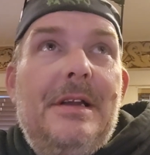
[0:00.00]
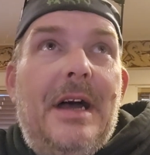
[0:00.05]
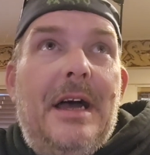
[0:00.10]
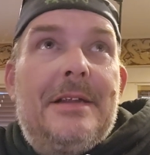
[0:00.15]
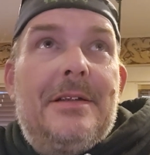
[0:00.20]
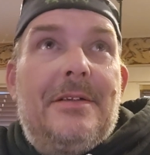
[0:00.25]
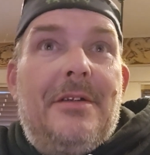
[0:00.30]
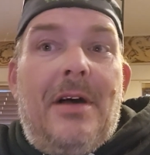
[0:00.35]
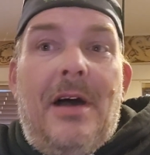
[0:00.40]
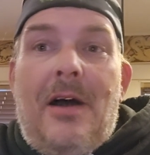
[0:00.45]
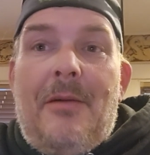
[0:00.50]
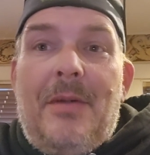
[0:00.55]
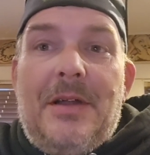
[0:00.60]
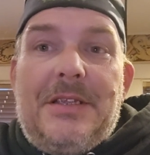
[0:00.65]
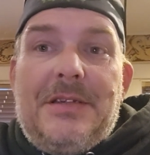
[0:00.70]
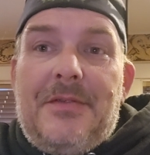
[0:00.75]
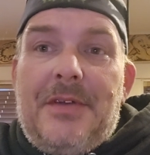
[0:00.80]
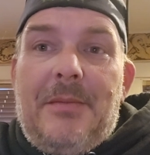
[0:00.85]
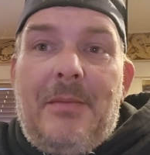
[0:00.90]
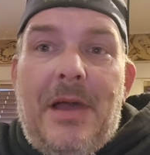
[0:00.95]
I don't know how
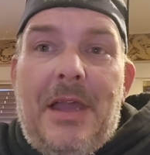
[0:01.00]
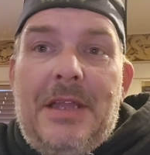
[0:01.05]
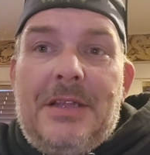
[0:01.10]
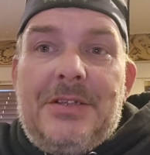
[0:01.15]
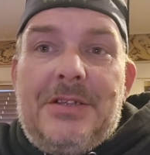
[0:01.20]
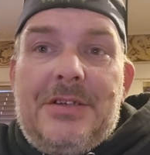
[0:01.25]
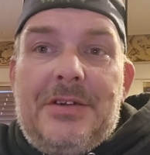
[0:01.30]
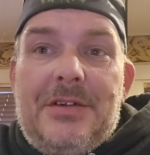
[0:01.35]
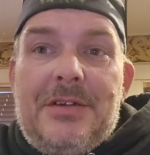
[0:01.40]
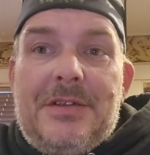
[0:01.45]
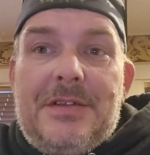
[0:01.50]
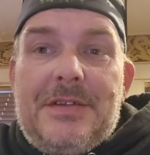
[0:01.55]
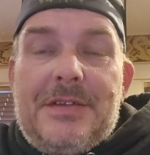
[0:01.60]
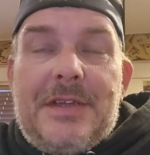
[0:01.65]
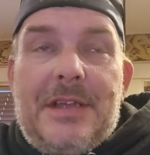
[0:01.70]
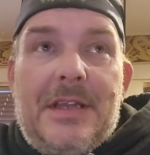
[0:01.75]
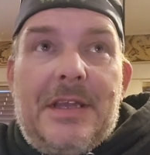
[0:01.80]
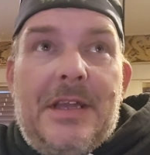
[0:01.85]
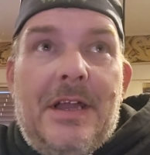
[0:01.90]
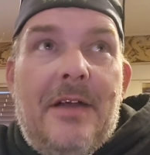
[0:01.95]
much of it my insurance is
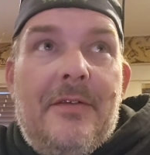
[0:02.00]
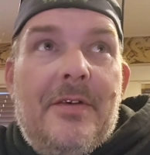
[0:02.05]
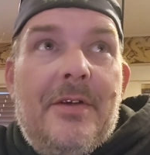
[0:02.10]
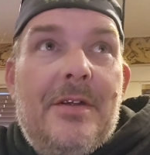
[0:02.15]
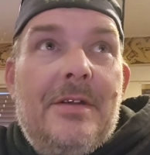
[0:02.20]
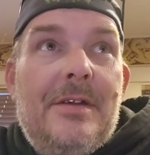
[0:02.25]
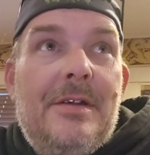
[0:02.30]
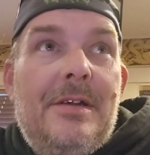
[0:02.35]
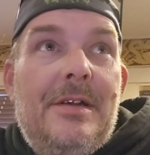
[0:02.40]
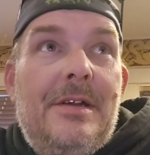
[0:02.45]
going to cover,